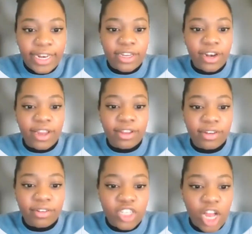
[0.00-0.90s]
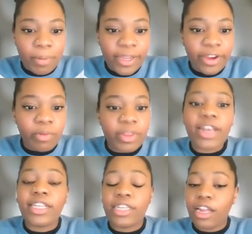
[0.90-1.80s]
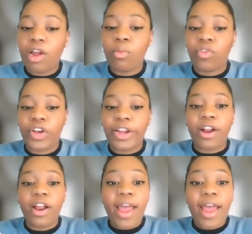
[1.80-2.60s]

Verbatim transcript: it's gonna stop here, but then it's gonna come over here.